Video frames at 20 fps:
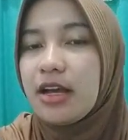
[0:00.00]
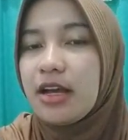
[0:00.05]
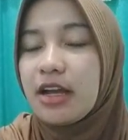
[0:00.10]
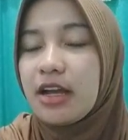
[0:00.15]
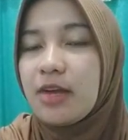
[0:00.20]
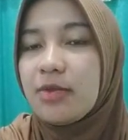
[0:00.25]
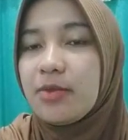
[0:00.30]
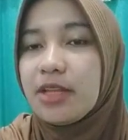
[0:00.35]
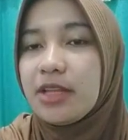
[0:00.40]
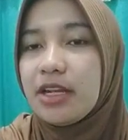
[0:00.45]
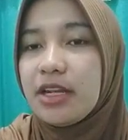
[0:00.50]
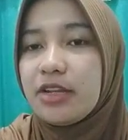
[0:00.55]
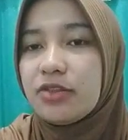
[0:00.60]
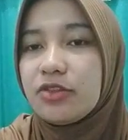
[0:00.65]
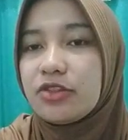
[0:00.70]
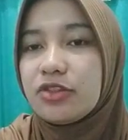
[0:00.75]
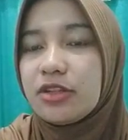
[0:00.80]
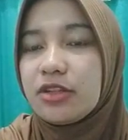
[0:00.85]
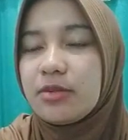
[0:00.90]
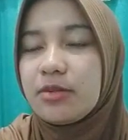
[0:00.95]
A competent
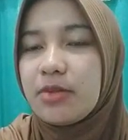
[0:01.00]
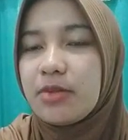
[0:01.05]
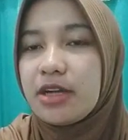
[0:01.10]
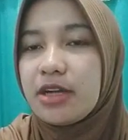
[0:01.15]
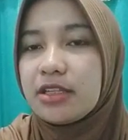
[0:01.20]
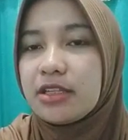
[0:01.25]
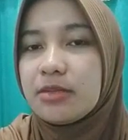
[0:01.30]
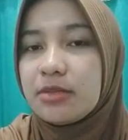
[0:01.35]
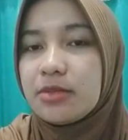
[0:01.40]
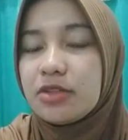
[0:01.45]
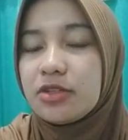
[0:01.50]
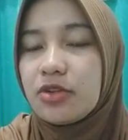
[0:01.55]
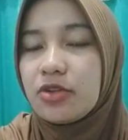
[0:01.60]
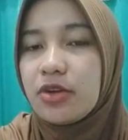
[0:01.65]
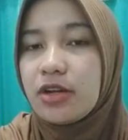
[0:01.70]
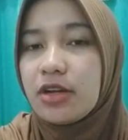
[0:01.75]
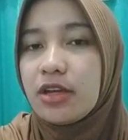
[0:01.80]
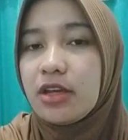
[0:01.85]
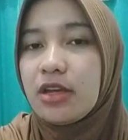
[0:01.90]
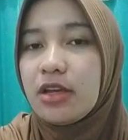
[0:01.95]
Houston maritime
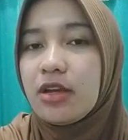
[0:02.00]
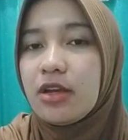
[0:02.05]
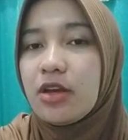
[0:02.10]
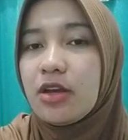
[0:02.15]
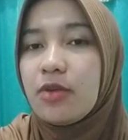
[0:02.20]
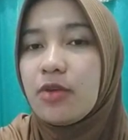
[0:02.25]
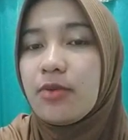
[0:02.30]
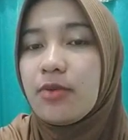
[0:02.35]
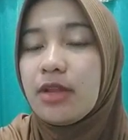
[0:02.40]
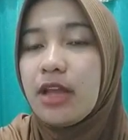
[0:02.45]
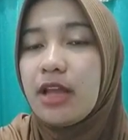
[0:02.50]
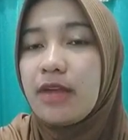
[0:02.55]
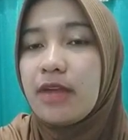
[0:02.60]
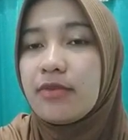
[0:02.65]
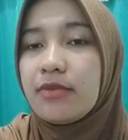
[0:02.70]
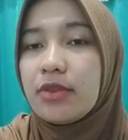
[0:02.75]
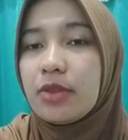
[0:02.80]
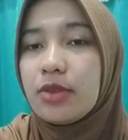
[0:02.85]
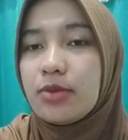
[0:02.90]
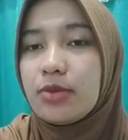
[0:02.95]
attorney will
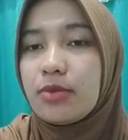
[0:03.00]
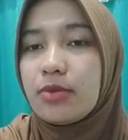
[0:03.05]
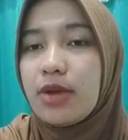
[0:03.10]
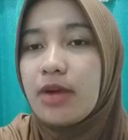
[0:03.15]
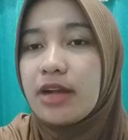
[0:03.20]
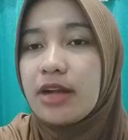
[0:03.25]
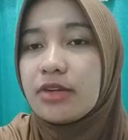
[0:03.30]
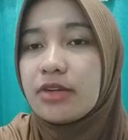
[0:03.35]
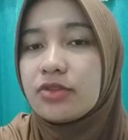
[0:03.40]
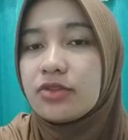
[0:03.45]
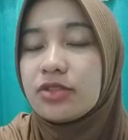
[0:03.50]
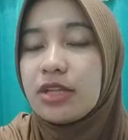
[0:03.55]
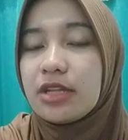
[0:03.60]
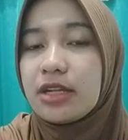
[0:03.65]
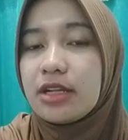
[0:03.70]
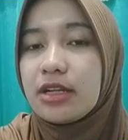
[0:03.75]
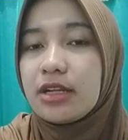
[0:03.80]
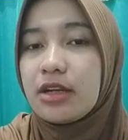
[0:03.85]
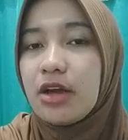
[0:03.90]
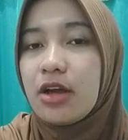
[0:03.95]
have a thorough
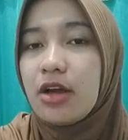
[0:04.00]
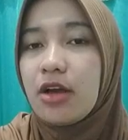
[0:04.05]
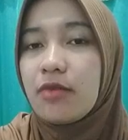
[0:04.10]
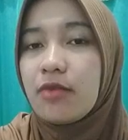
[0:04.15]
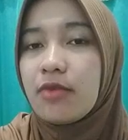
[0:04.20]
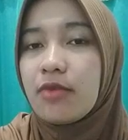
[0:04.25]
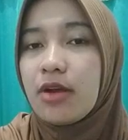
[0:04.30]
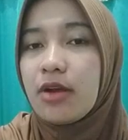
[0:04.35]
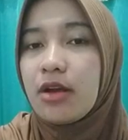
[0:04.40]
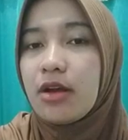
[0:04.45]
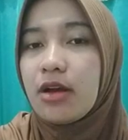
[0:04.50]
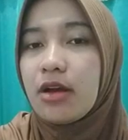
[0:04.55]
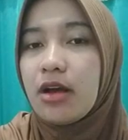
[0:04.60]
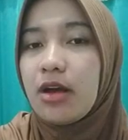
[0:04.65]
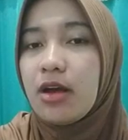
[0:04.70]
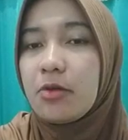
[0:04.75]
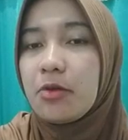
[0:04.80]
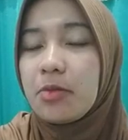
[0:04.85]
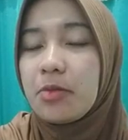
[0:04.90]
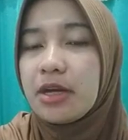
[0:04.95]
understanding of
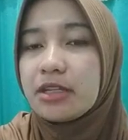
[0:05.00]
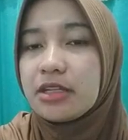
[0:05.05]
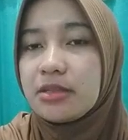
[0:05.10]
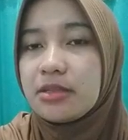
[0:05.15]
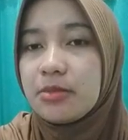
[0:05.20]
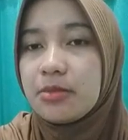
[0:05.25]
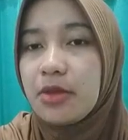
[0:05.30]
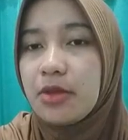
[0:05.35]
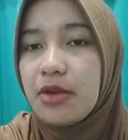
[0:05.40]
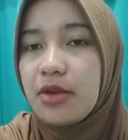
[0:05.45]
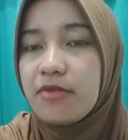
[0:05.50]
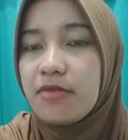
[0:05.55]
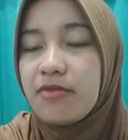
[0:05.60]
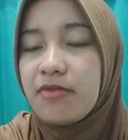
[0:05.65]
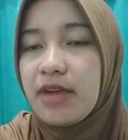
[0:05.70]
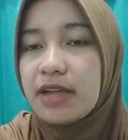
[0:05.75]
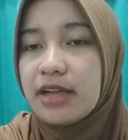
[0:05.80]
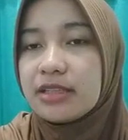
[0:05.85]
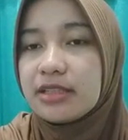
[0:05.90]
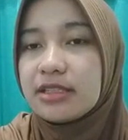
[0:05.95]
how maritime law
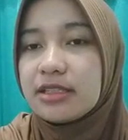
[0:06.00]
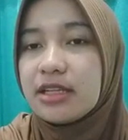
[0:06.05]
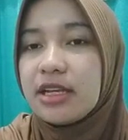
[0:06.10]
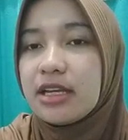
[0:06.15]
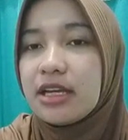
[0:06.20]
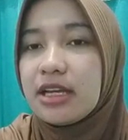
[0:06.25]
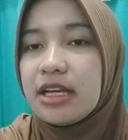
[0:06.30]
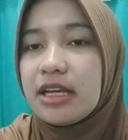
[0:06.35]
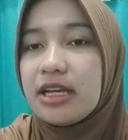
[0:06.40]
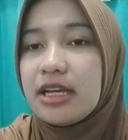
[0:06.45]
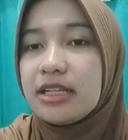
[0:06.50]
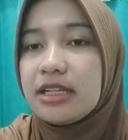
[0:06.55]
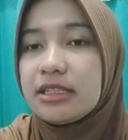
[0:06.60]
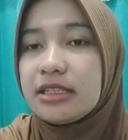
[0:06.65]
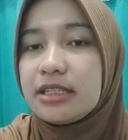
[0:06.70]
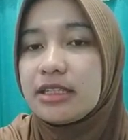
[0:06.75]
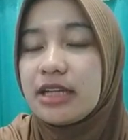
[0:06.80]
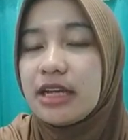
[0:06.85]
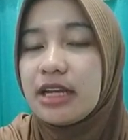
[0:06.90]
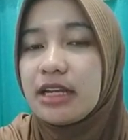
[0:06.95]
affects
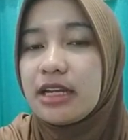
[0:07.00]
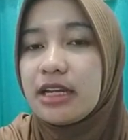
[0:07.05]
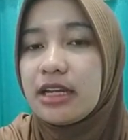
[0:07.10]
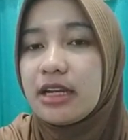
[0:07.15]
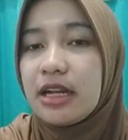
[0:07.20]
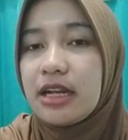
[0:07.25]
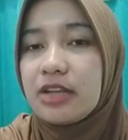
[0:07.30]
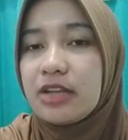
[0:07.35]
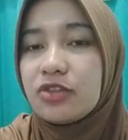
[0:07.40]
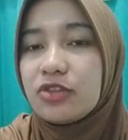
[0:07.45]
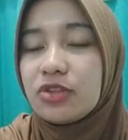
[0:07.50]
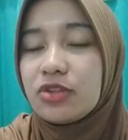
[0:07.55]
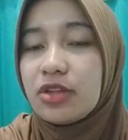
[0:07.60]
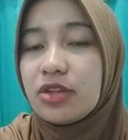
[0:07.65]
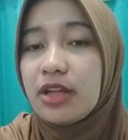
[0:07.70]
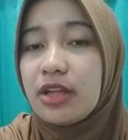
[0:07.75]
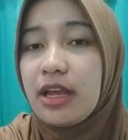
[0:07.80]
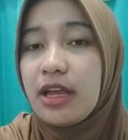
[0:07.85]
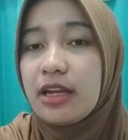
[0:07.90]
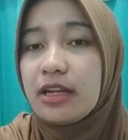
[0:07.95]
incidents in
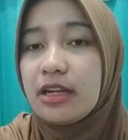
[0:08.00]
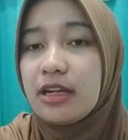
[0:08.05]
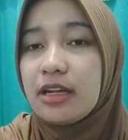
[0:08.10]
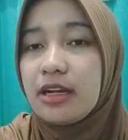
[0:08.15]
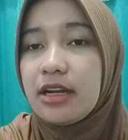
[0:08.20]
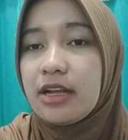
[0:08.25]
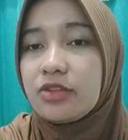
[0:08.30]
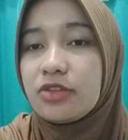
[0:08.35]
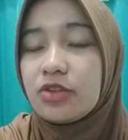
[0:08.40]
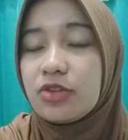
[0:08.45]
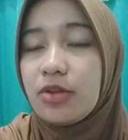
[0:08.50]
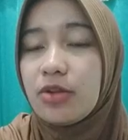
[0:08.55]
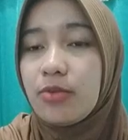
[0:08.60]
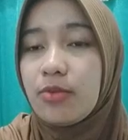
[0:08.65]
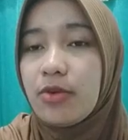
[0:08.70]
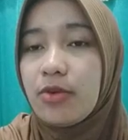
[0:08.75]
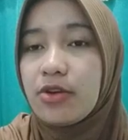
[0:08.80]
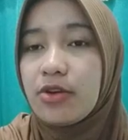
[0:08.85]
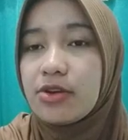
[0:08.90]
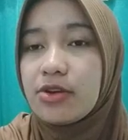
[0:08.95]
national and international
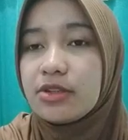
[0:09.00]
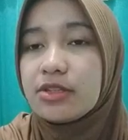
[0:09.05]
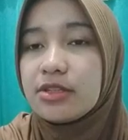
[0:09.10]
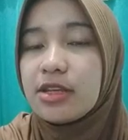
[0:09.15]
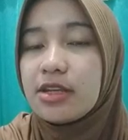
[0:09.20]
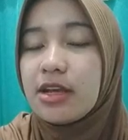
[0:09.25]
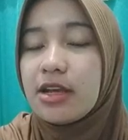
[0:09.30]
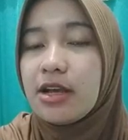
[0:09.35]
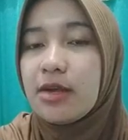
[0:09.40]
waters,